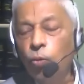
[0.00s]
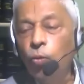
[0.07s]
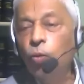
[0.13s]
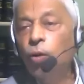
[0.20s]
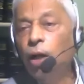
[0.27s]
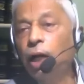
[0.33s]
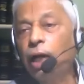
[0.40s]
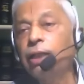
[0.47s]

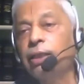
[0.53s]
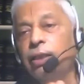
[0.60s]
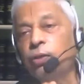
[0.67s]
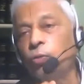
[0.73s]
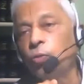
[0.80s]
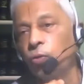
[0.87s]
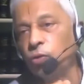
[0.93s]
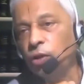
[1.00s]
to at
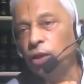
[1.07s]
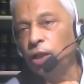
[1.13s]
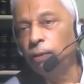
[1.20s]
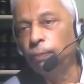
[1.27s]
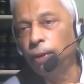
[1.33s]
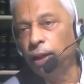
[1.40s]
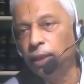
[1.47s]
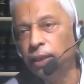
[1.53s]
this notional
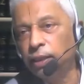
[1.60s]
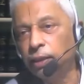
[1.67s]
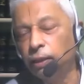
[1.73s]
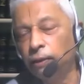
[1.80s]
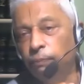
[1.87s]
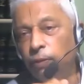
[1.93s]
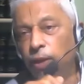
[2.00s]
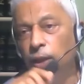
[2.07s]
partition.